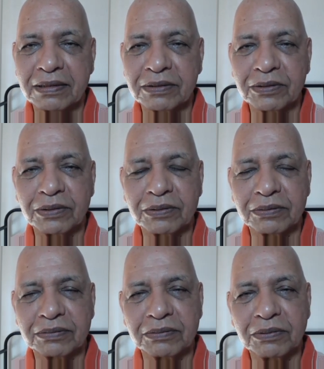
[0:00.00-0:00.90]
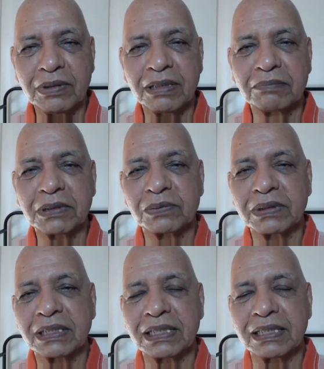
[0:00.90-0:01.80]
So rule number
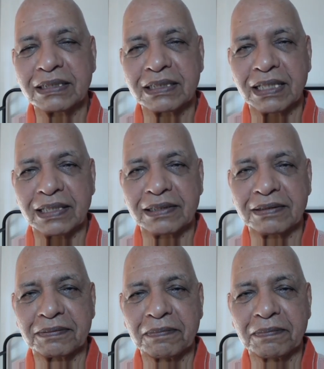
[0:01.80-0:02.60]
one is that